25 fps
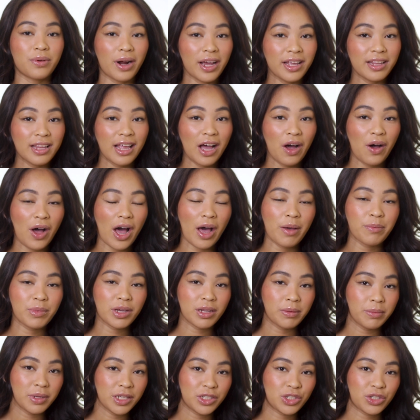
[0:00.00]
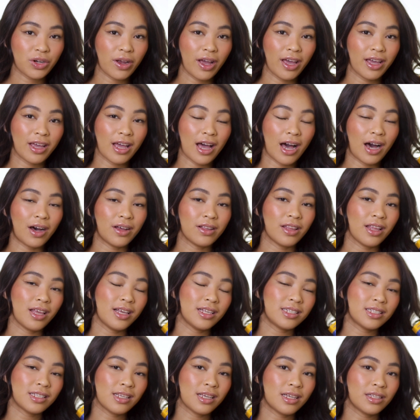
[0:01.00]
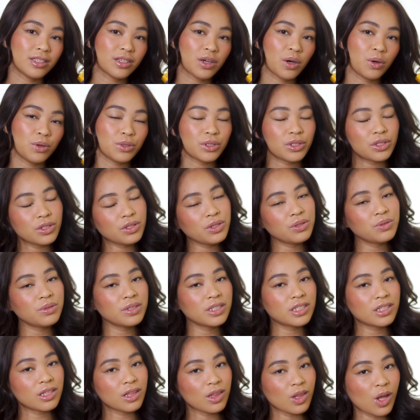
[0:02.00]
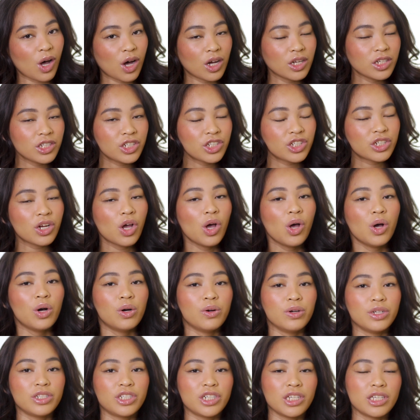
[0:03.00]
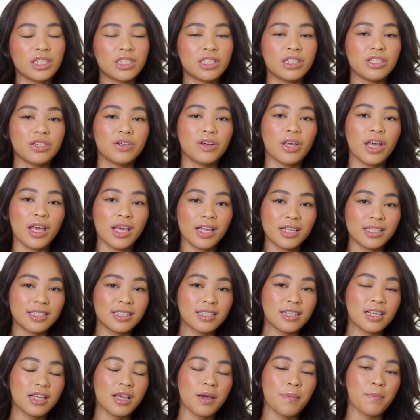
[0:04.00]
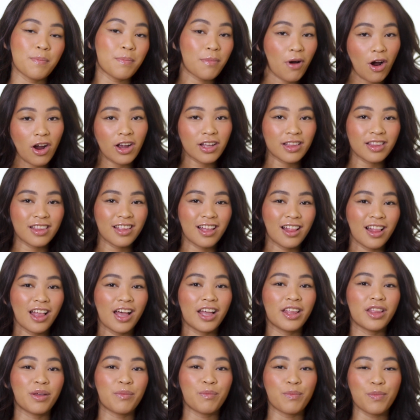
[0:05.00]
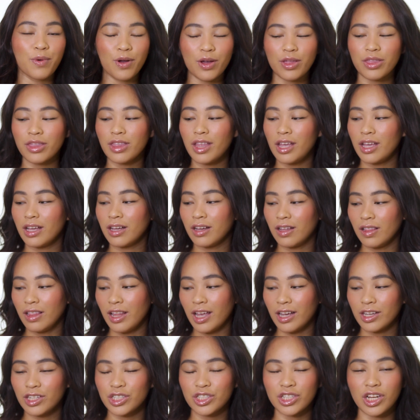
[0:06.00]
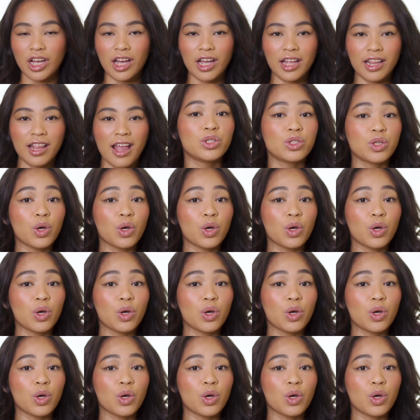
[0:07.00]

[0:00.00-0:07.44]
Right now, I'm gonna be trying out Issy and Co's newest launch, which is yung Issy Mart nila na birthday collection.